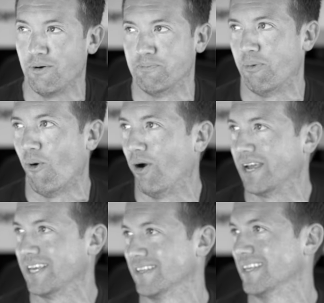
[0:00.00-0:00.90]
Oh boy.
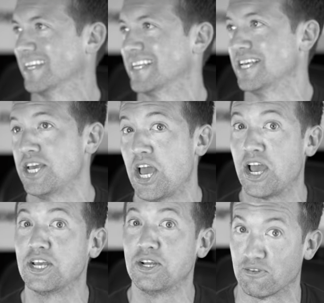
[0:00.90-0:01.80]

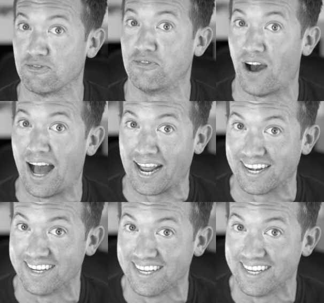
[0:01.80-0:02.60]
You're fine.